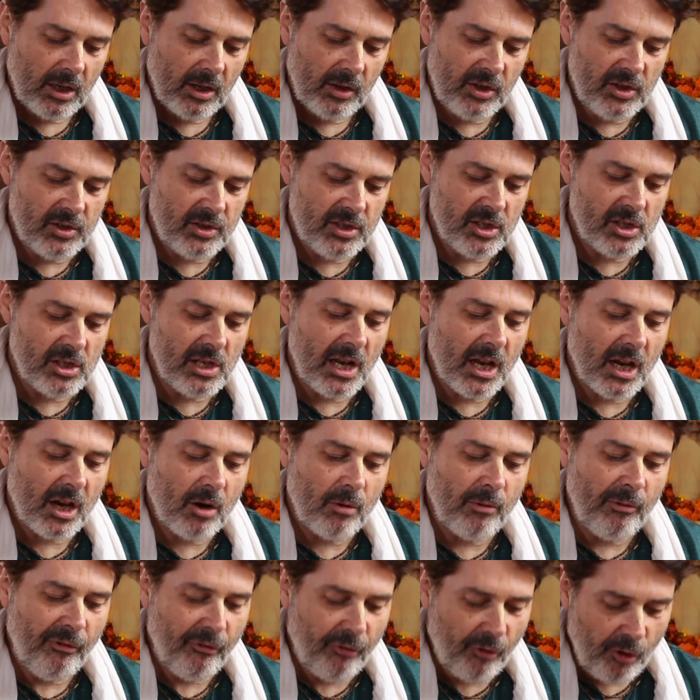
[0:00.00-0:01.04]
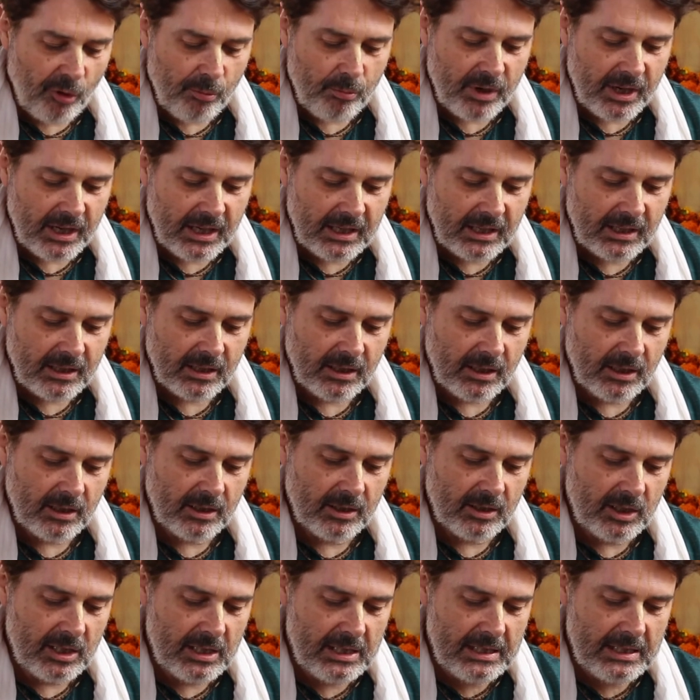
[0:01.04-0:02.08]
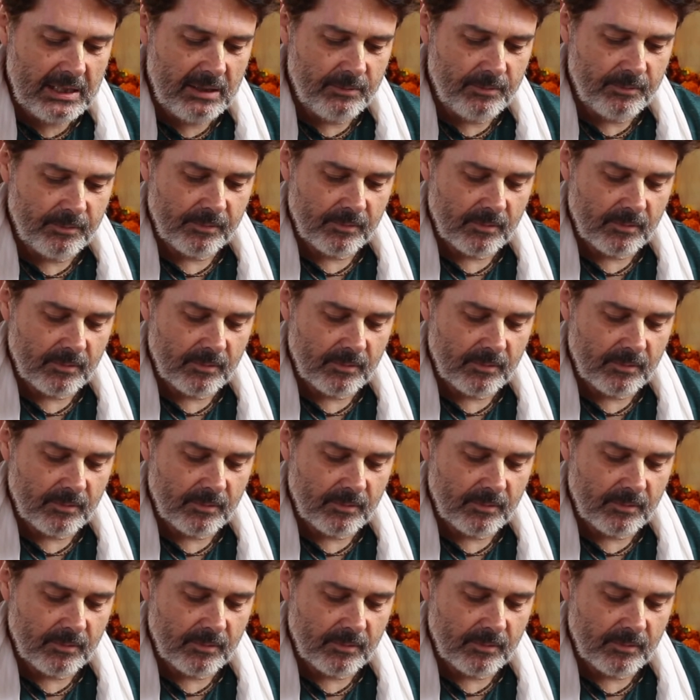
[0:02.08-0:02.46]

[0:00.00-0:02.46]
this is like confirming the